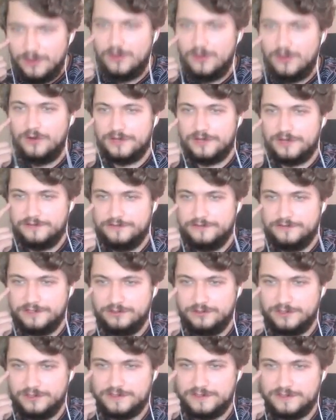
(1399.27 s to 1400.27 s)
Okay, thank
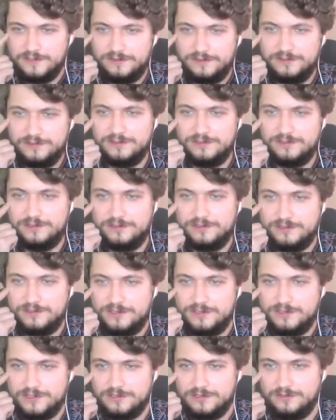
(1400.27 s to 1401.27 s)
you, Konstantin.
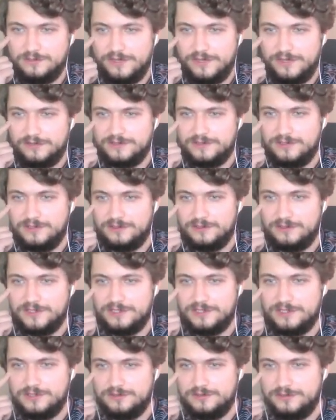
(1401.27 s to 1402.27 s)
Just a reminder, there's another
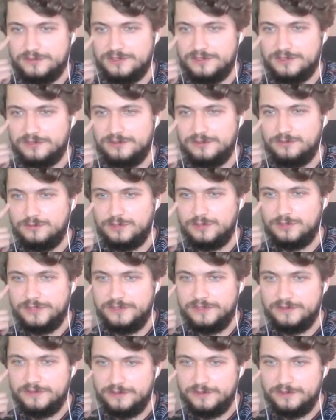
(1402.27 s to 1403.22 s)
session to be started in 1 minute.